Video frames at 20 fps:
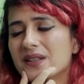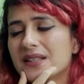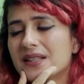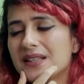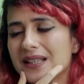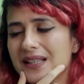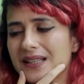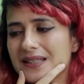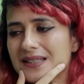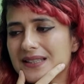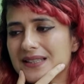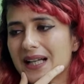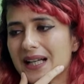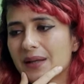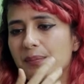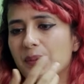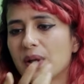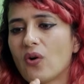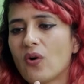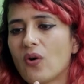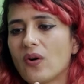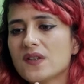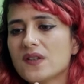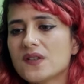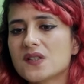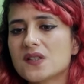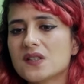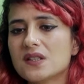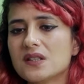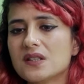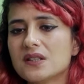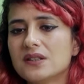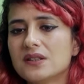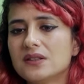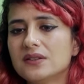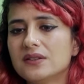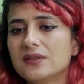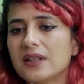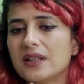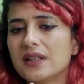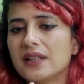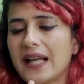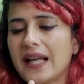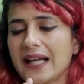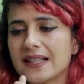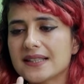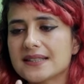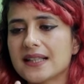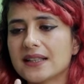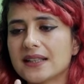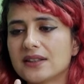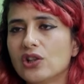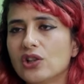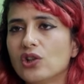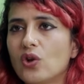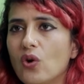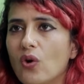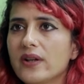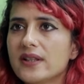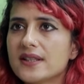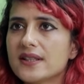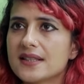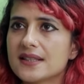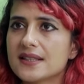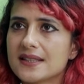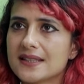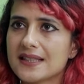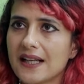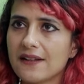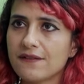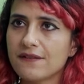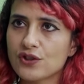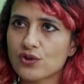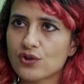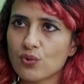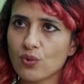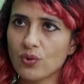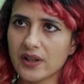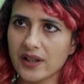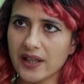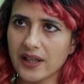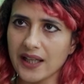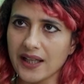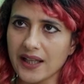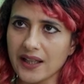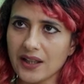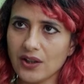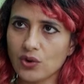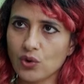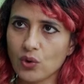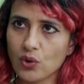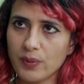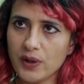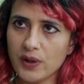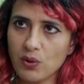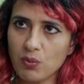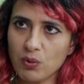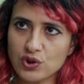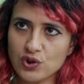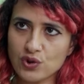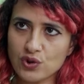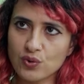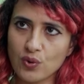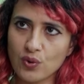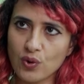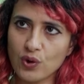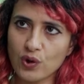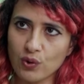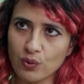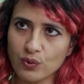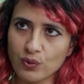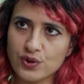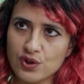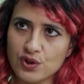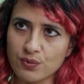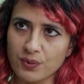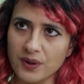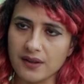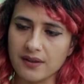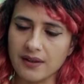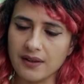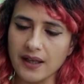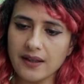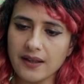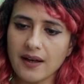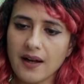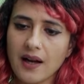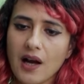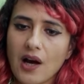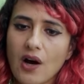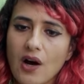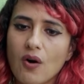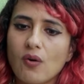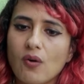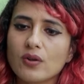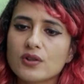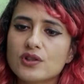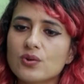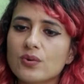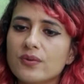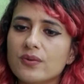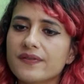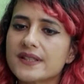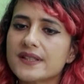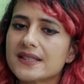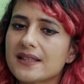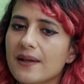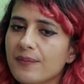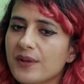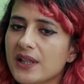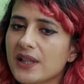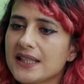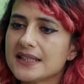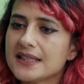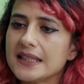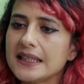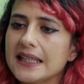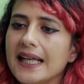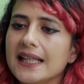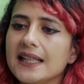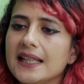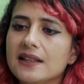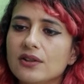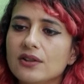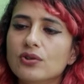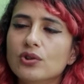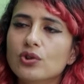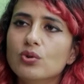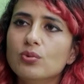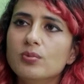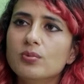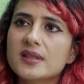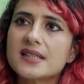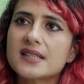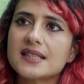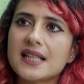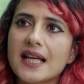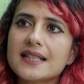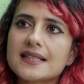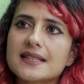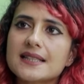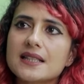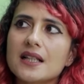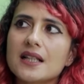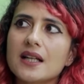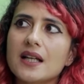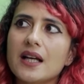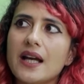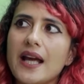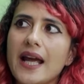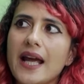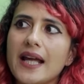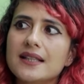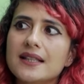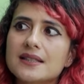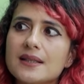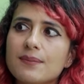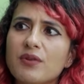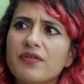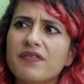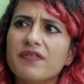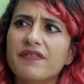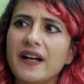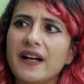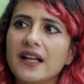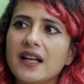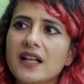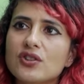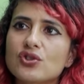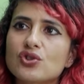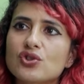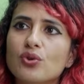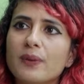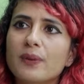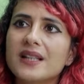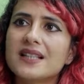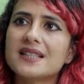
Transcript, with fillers: The thing is that because the like I said, the law is itself so grey, nobody wants to go close to it, right? Mm. Also, for some reason, anything to do with sex ends up offending so many